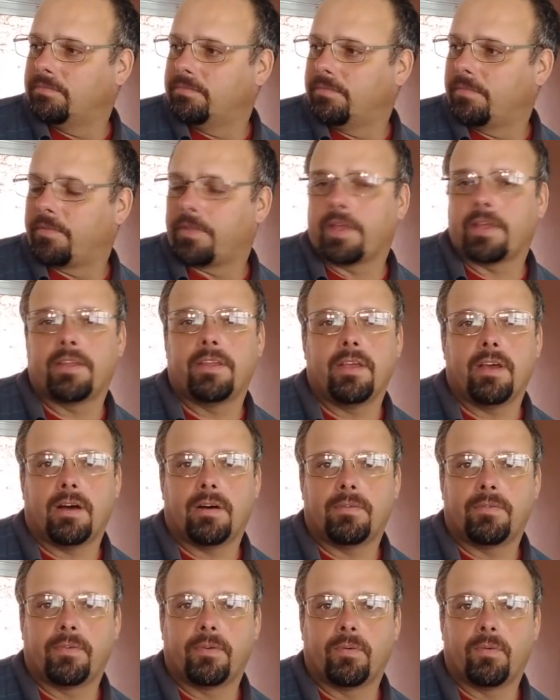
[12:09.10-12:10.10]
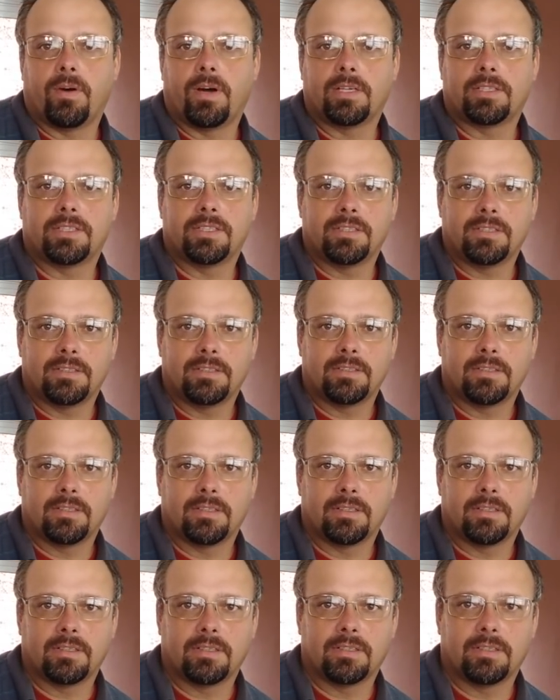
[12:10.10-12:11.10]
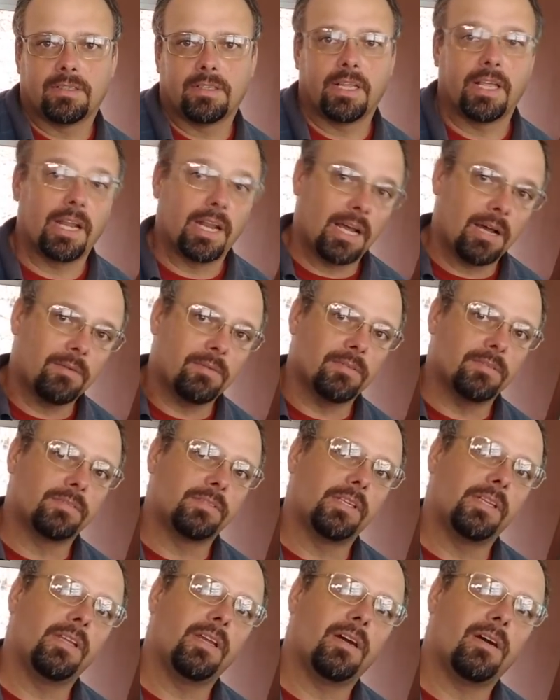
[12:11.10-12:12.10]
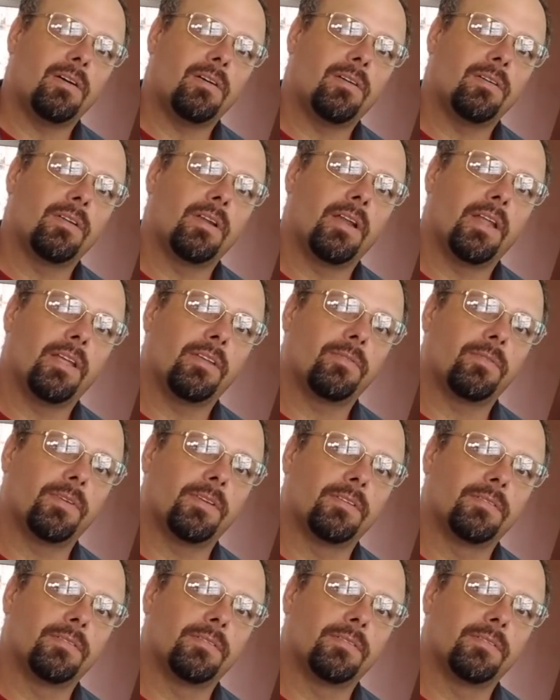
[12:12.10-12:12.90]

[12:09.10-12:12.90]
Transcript: Thank y'all for watching, and I will see y'all on the next one.